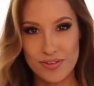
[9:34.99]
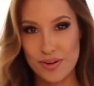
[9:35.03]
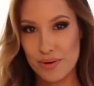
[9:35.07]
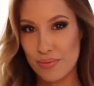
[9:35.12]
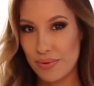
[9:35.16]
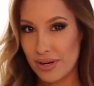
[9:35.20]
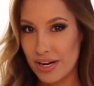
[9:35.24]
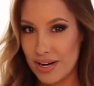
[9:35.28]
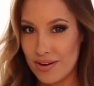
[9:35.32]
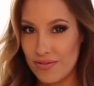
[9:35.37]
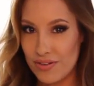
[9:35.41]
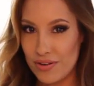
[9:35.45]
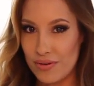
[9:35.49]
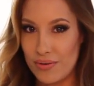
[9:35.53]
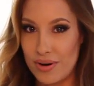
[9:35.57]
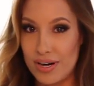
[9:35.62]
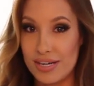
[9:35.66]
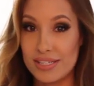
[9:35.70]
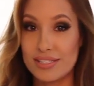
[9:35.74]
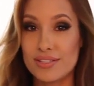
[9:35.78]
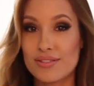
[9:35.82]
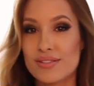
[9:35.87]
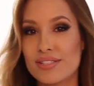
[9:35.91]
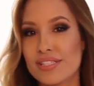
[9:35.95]
for wherever you
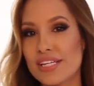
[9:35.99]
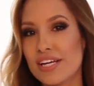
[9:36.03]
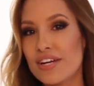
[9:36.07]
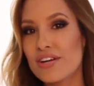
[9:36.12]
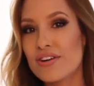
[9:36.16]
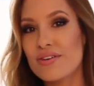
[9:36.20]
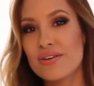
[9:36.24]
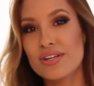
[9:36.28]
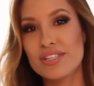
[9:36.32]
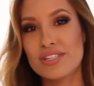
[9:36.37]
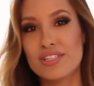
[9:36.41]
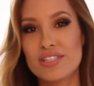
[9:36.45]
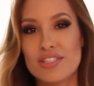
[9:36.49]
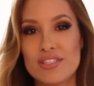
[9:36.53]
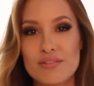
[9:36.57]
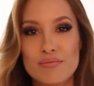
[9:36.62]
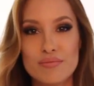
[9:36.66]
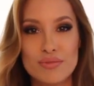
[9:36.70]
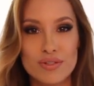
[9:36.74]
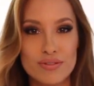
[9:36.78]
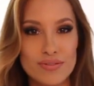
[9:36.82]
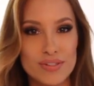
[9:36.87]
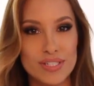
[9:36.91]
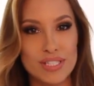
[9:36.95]
are. So say you're going to the
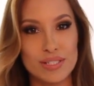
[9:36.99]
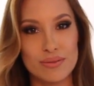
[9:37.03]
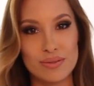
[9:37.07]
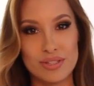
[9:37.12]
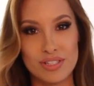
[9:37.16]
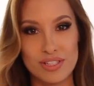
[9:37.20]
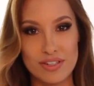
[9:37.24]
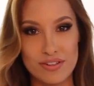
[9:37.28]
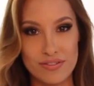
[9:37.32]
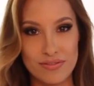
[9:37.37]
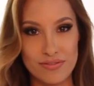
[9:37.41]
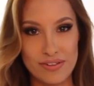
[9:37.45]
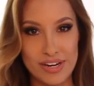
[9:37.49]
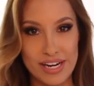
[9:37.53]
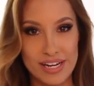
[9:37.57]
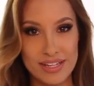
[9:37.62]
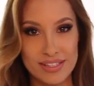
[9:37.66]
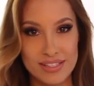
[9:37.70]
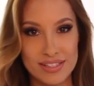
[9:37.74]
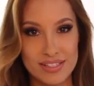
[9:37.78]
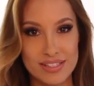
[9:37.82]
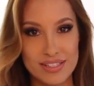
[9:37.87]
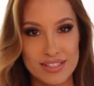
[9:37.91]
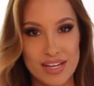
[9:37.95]
movies with your
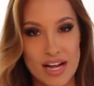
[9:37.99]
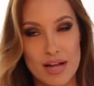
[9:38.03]
friends.